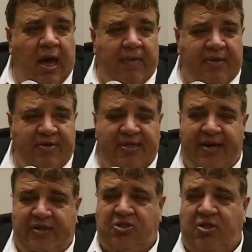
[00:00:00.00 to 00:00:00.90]
I mean, this is
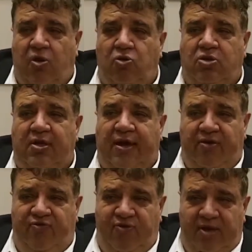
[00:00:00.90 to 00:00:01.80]
an
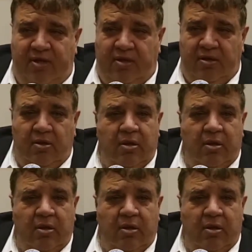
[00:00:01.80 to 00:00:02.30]
extraordinary feat.